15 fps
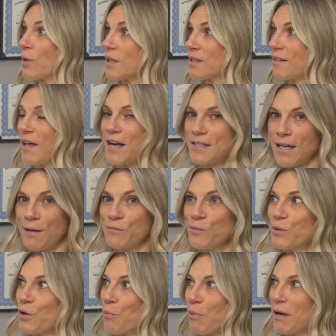Because a lot of times
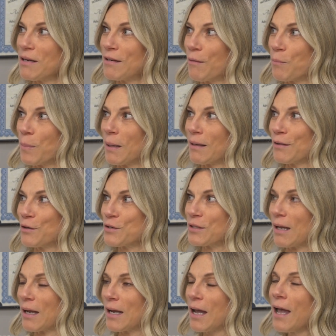when you're brain dumping, there's
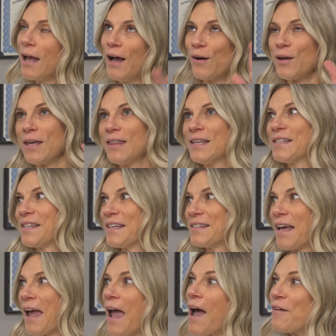like, okay, these
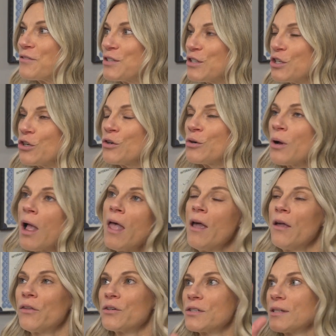things I have to do.
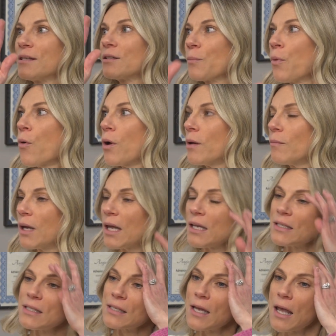There's these
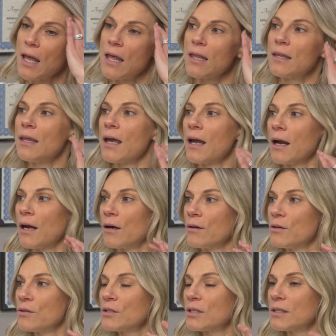appointments.
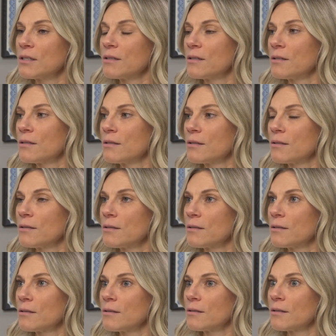There's
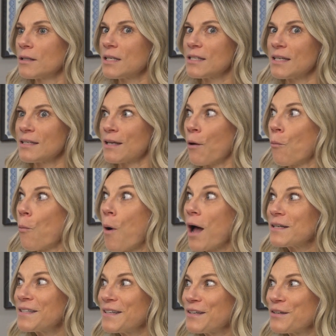these things I
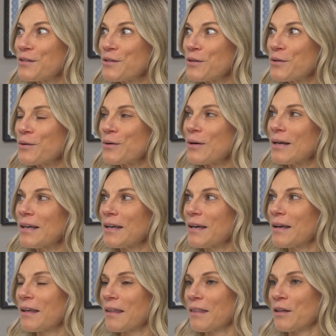want to do.
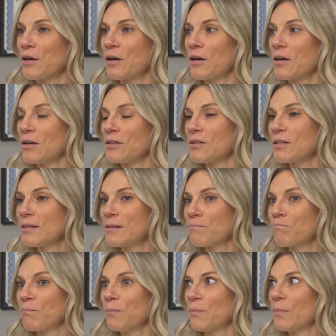There's,
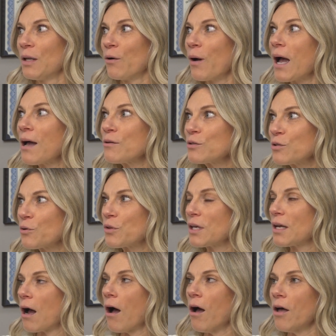household
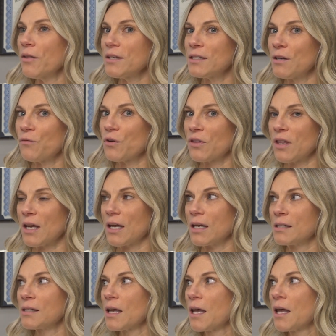thing, all these different things.